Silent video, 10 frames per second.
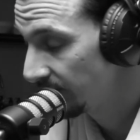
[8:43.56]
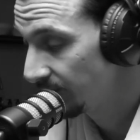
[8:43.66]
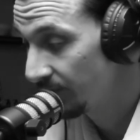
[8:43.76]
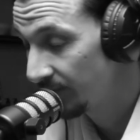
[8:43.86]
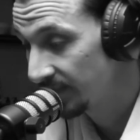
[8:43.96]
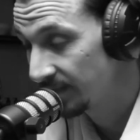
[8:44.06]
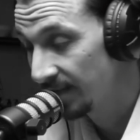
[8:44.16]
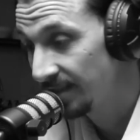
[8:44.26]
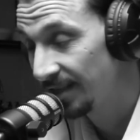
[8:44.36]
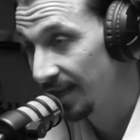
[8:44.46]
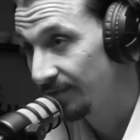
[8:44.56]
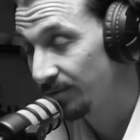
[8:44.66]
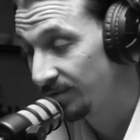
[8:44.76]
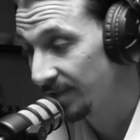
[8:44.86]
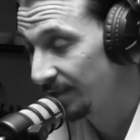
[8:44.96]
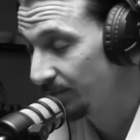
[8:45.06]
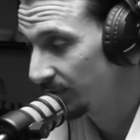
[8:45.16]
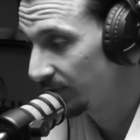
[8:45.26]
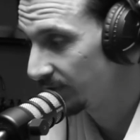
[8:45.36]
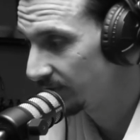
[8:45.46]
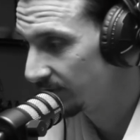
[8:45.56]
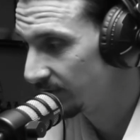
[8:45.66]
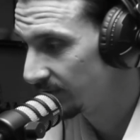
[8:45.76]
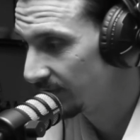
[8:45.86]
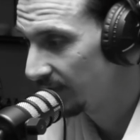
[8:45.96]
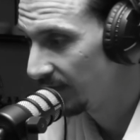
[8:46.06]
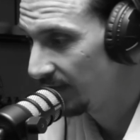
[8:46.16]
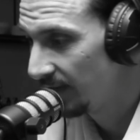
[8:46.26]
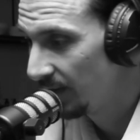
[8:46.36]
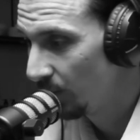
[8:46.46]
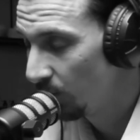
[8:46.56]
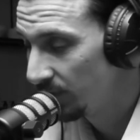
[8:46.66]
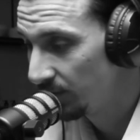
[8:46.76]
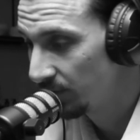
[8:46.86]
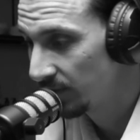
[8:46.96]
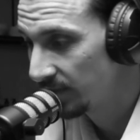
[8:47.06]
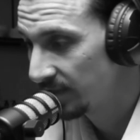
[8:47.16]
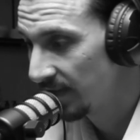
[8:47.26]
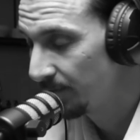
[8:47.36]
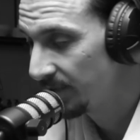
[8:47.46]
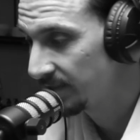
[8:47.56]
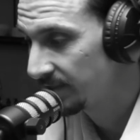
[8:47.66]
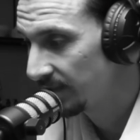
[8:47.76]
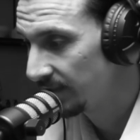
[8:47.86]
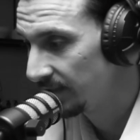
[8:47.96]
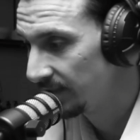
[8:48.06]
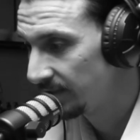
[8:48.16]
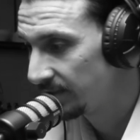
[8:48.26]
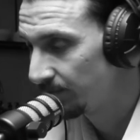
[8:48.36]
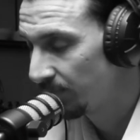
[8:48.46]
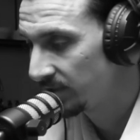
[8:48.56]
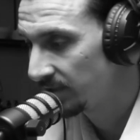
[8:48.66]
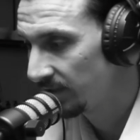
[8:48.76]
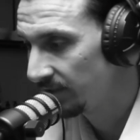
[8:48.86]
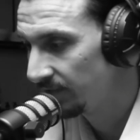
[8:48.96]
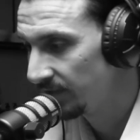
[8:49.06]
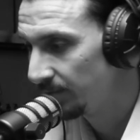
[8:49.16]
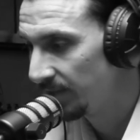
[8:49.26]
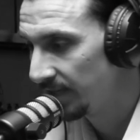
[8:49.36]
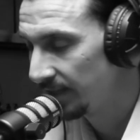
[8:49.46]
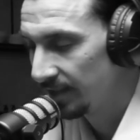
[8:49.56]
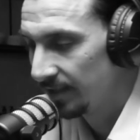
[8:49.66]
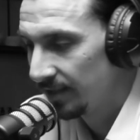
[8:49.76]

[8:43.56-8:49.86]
it's very exciting, I have to say, because when new things happen and it's positive feedback,